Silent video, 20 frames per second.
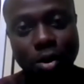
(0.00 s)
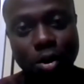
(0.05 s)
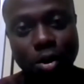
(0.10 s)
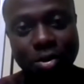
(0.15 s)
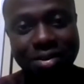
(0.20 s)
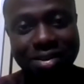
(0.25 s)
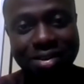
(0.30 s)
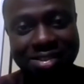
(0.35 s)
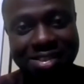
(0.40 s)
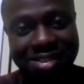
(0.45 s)

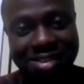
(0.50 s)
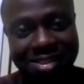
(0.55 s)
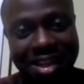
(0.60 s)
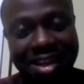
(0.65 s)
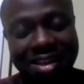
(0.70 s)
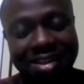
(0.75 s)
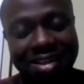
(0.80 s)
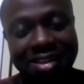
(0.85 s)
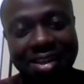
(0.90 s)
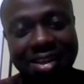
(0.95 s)

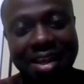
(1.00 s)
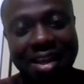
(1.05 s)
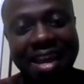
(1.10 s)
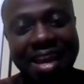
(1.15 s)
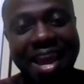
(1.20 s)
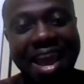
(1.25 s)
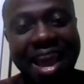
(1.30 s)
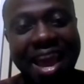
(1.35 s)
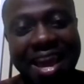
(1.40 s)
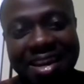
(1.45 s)
Understanding
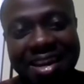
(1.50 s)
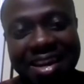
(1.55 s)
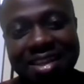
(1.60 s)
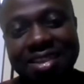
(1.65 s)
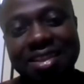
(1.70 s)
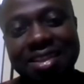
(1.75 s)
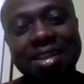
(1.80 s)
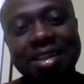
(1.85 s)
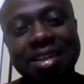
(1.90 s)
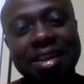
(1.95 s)
that
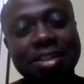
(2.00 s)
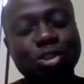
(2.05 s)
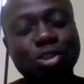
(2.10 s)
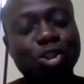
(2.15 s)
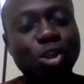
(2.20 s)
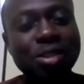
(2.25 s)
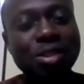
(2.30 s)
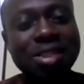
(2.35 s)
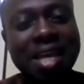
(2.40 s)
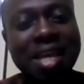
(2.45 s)
anything
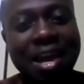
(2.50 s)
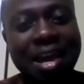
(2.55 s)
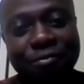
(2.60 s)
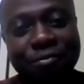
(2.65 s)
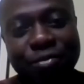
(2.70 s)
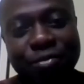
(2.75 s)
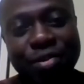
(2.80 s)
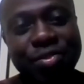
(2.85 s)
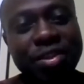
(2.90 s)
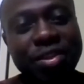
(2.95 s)
and just
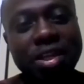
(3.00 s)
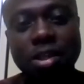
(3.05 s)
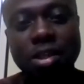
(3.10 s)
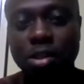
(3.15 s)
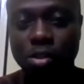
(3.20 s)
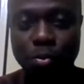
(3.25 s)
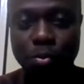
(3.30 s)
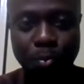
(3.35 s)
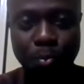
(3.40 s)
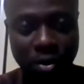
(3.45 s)

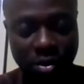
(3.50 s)
everything is